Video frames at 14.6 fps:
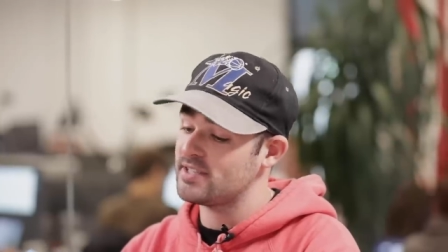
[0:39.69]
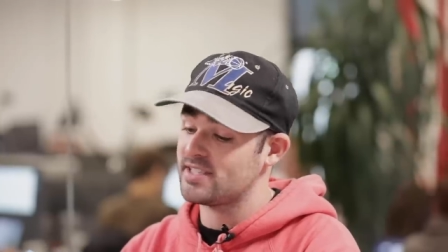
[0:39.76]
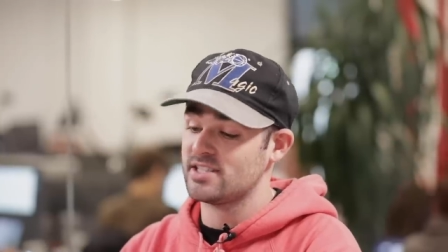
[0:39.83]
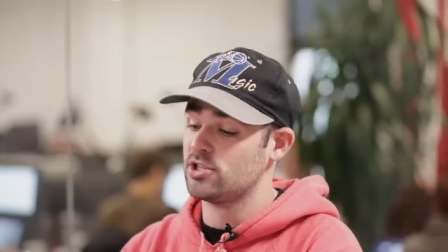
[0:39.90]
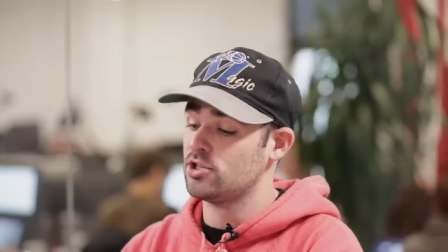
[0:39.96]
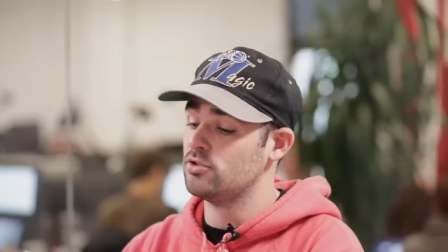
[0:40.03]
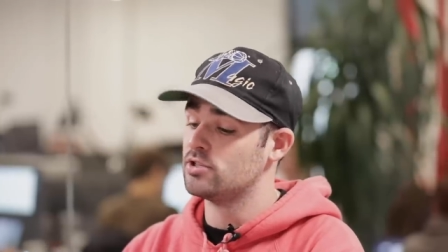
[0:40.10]
It
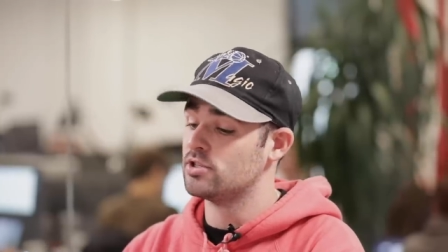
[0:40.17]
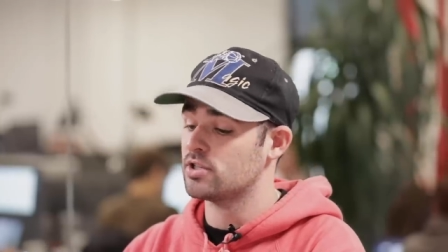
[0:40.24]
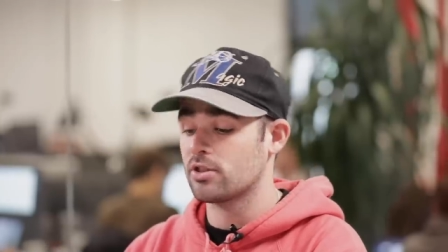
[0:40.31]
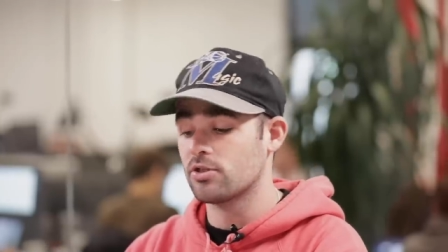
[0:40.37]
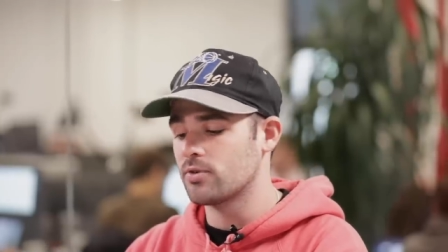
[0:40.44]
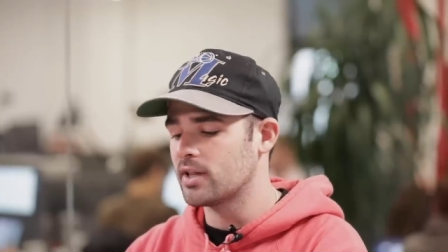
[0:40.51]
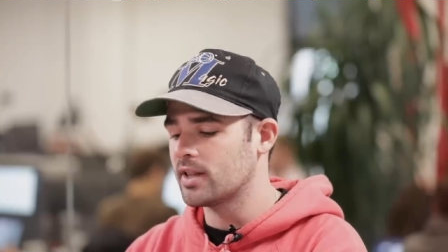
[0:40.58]
says it uses
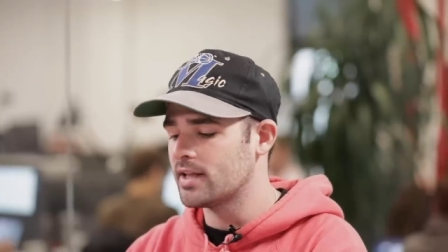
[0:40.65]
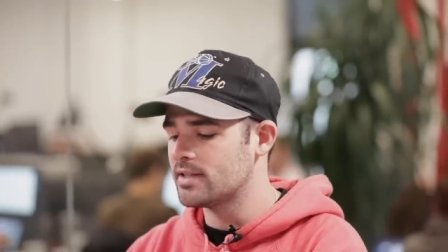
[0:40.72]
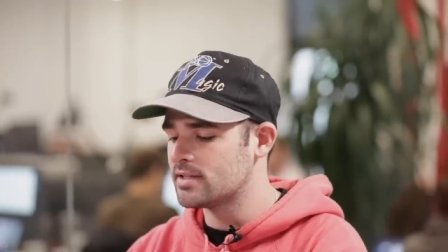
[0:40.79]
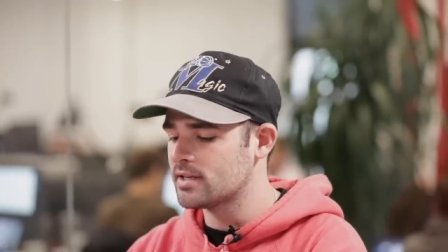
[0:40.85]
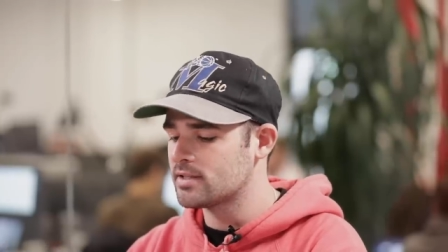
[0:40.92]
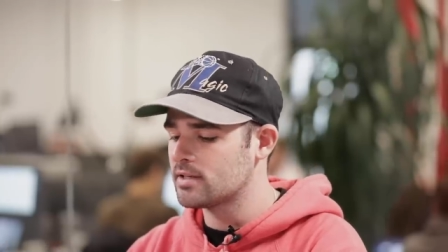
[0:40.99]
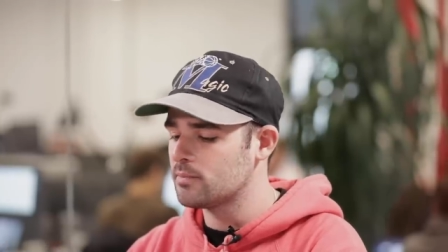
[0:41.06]
a three
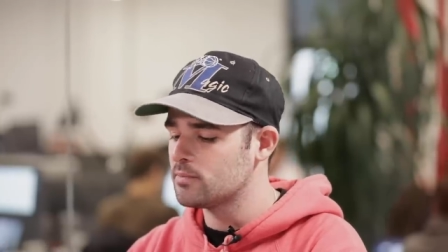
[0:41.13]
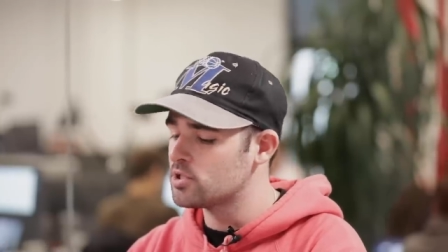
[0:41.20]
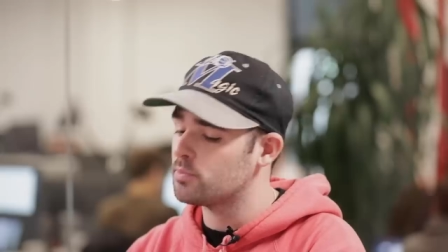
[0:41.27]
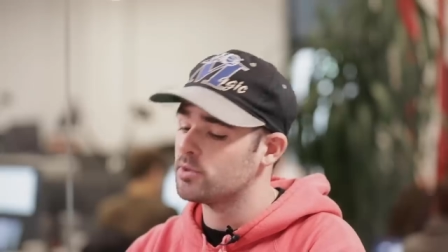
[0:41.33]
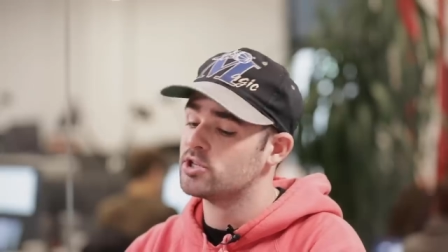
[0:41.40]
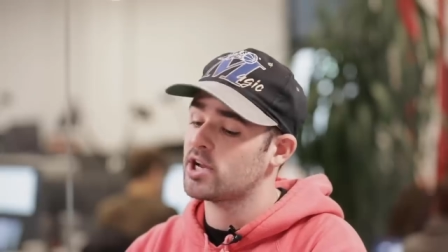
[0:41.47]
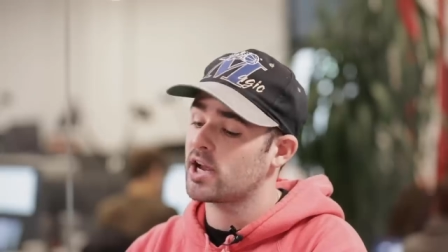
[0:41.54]
lens system
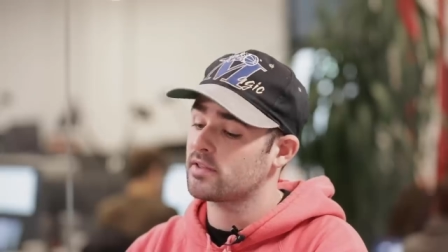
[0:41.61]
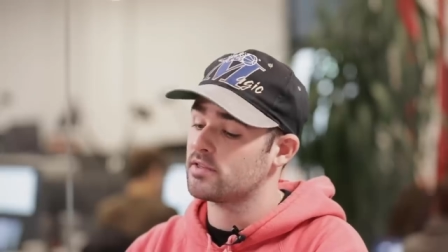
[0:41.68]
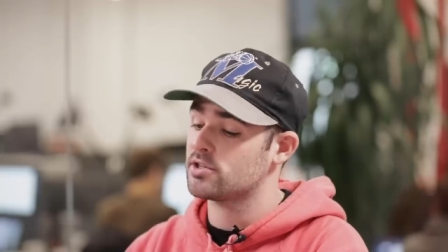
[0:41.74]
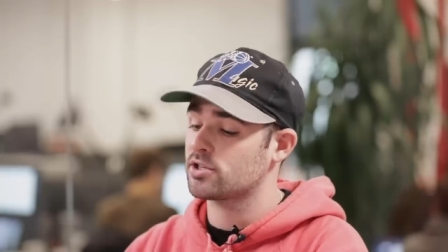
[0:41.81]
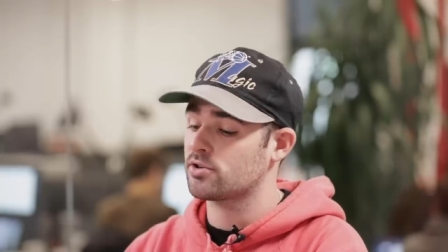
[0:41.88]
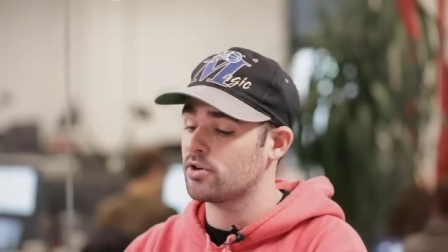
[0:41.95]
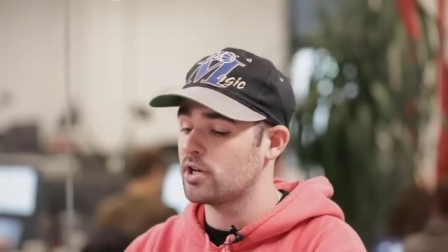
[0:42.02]
to project
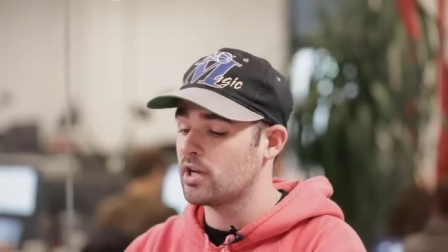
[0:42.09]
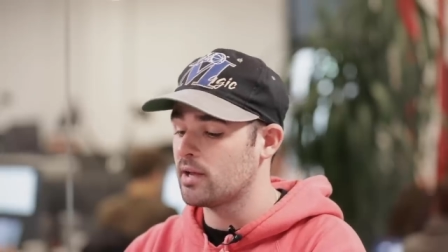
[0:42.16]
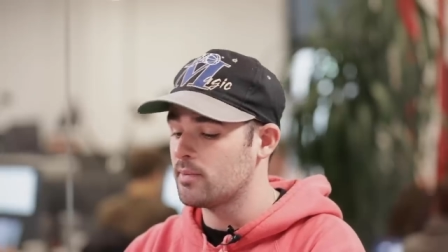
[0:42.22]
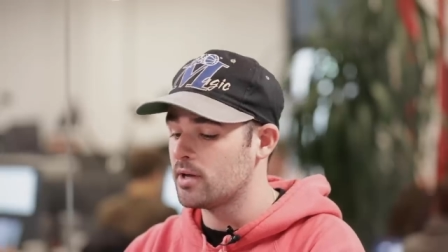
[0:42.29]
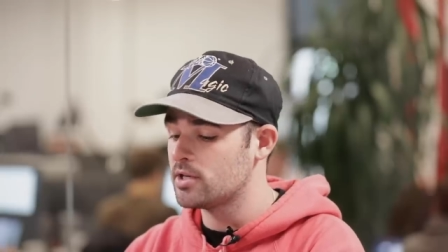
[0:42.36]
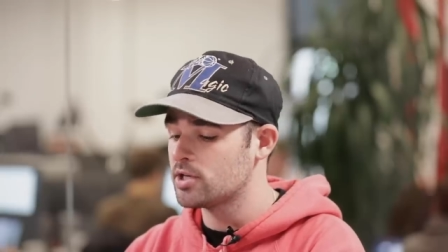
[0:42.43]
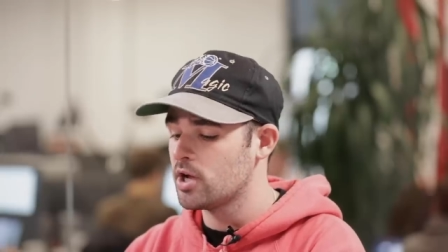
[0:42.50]
the screen
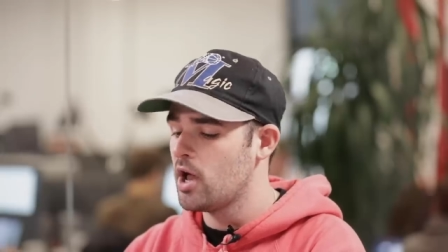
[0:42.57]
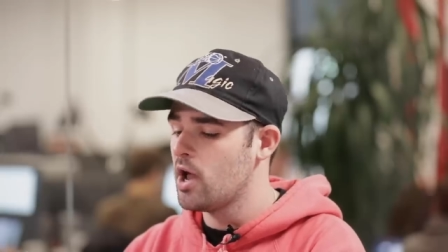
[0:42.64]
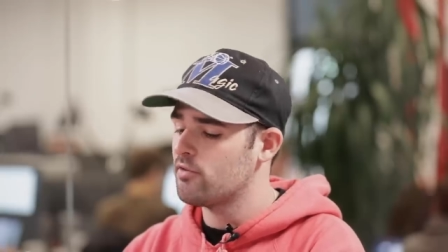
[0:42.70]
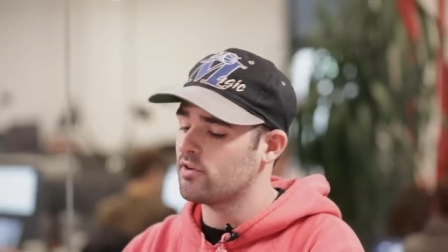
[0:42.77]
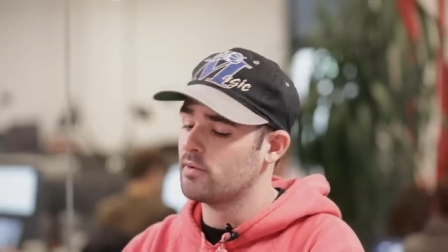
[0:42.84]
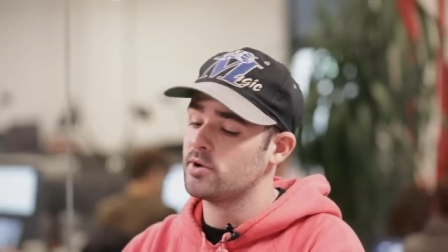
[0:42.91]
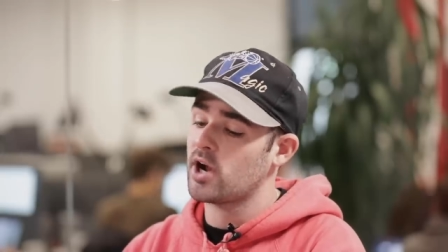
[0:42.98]
image
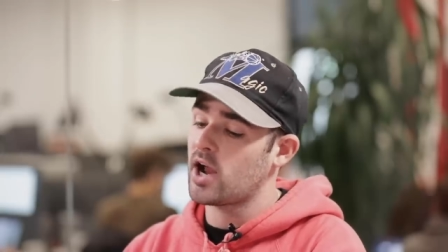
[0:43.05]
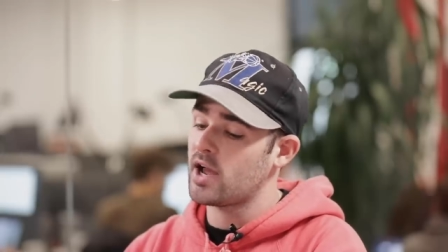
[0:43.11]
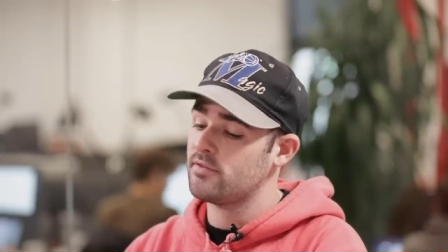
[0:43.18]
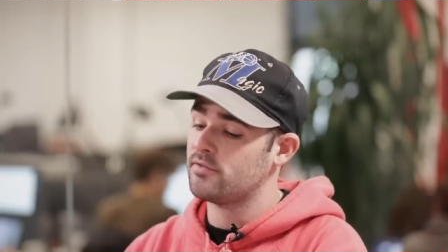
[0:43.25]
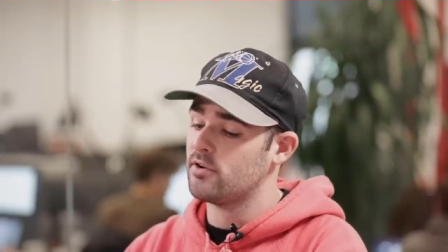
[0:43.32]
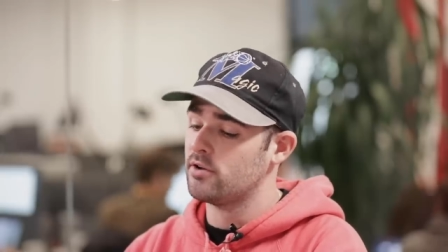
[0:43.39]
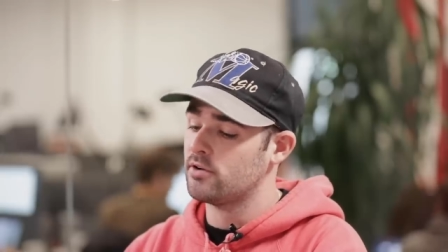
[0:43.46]
from your
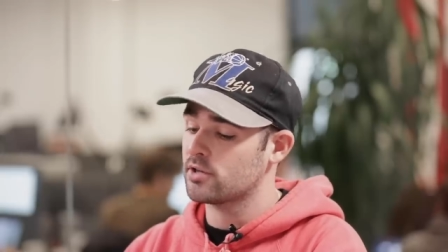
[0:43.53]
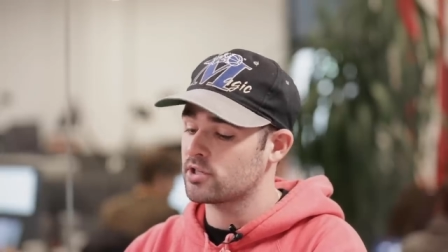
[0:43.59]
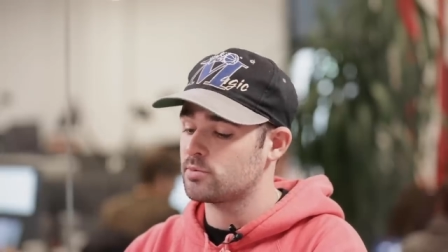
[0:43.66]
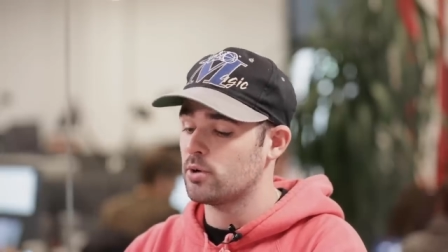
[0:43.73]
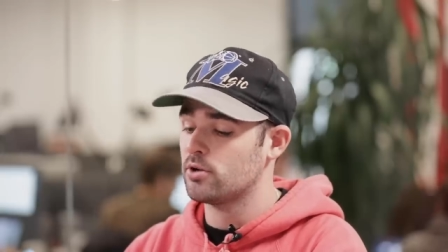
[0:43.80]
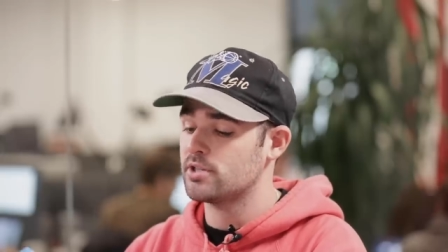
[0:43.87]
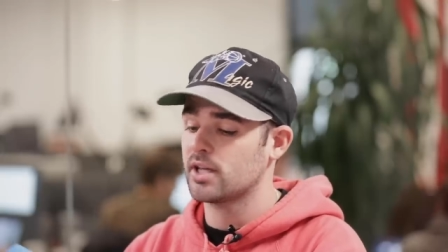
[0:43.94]
iPhone,
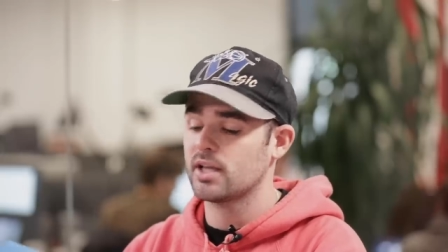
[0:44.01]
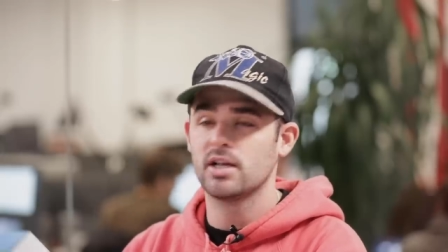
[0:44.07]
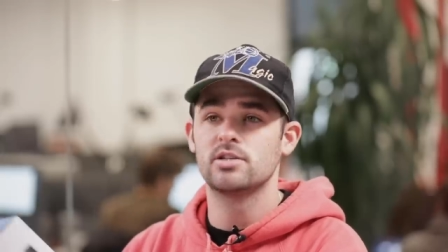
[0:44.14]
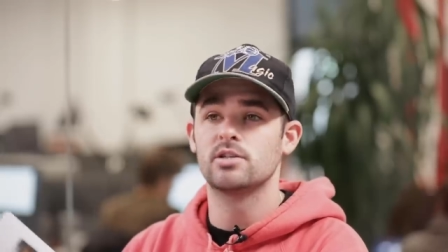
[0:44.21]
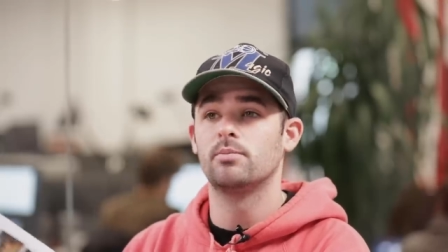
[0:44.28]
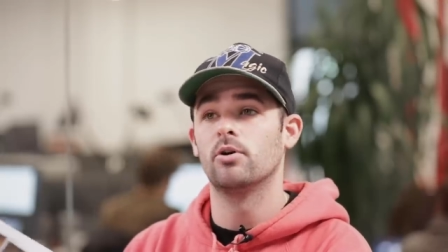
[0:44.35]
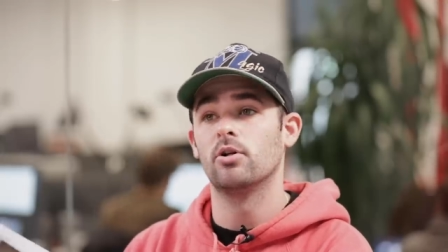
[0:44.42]
exposing it
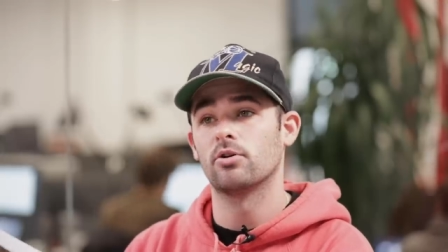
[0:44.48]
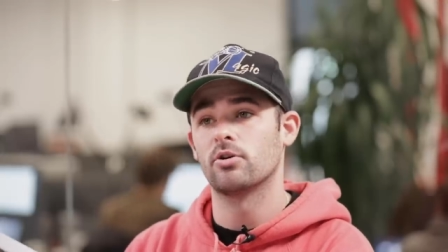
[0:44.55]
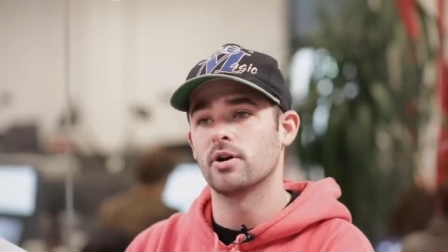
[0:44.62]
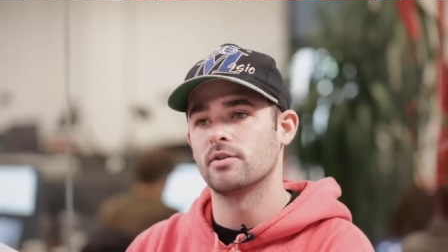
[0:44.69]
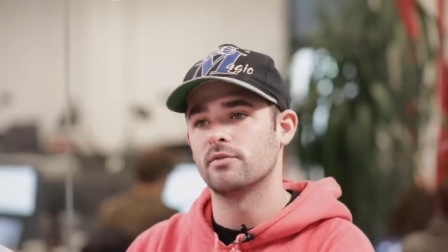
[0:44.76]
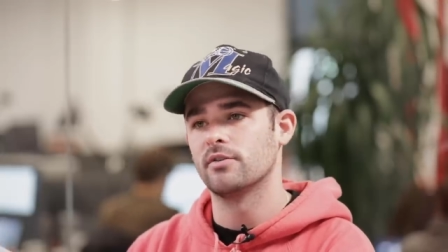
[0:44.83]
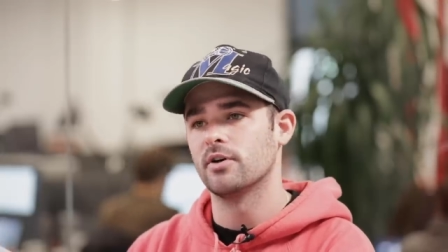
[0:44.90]
into Polaroid